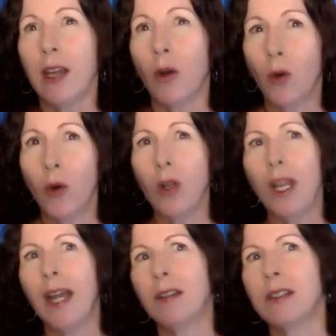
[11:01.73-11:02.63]
All
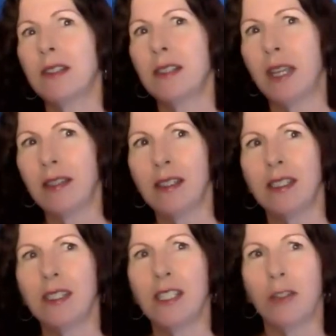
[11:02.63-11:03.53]
our
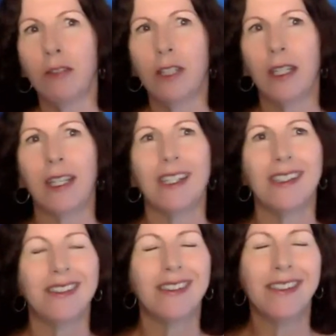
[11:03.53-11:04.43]
sensitivity
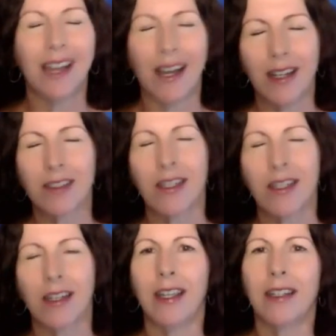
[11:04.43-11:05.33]
is
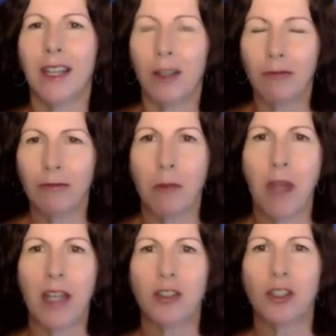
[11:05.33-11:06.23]
data and
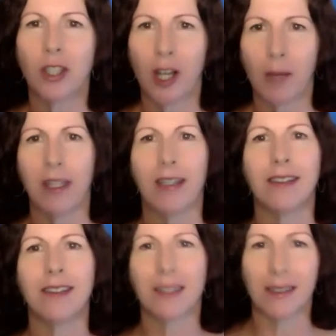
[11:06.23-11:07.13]
information coming
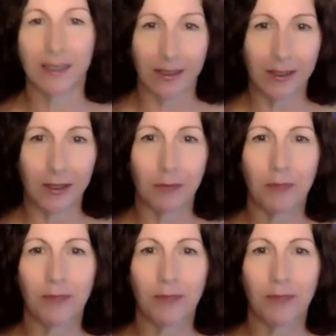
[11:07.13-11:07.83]
into the system.